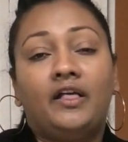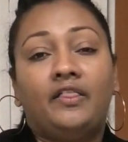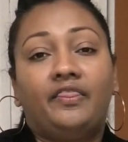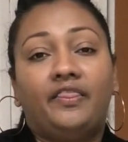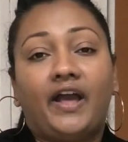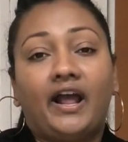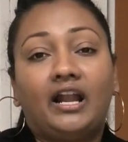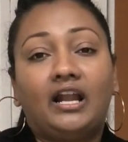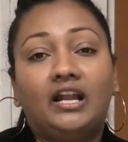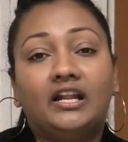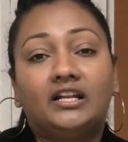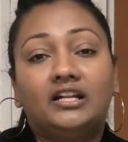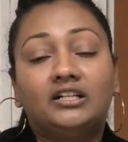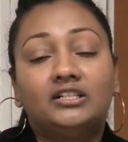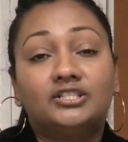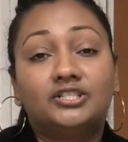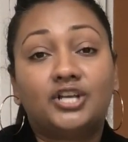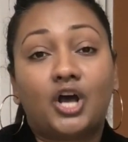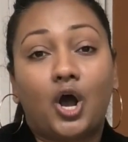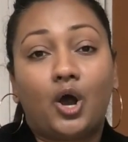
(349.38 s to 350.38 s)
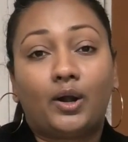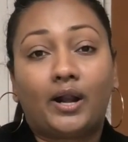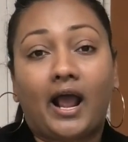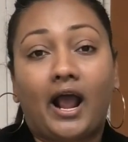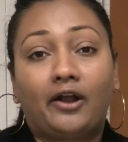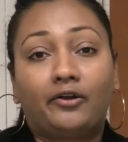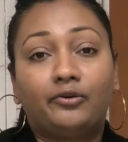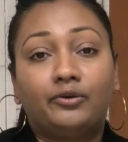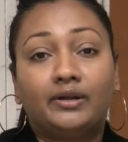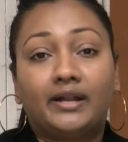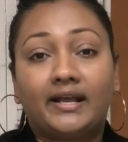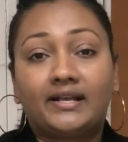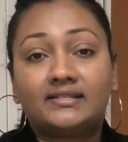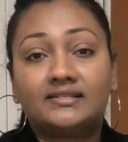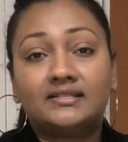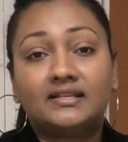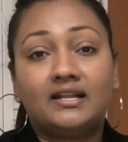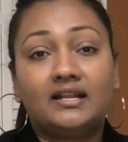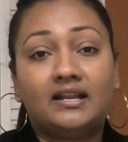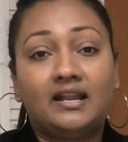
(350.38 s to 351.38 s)
that little down arrow next
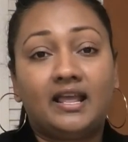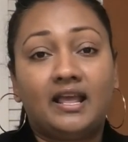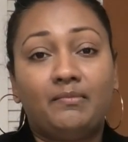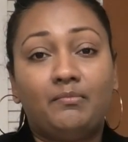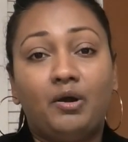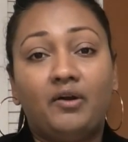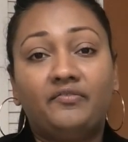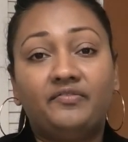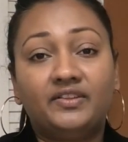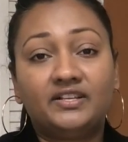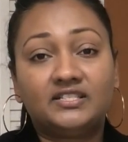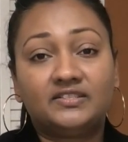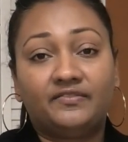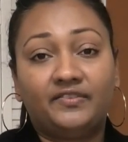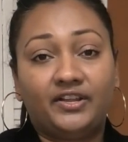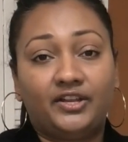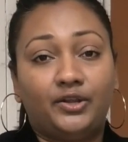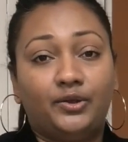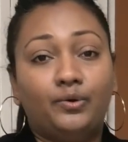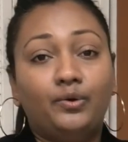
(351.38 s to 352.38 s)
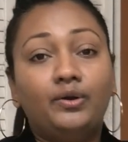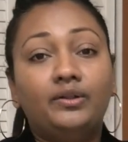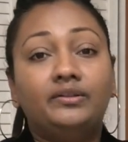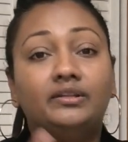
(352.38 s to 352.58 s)
to the name of this video.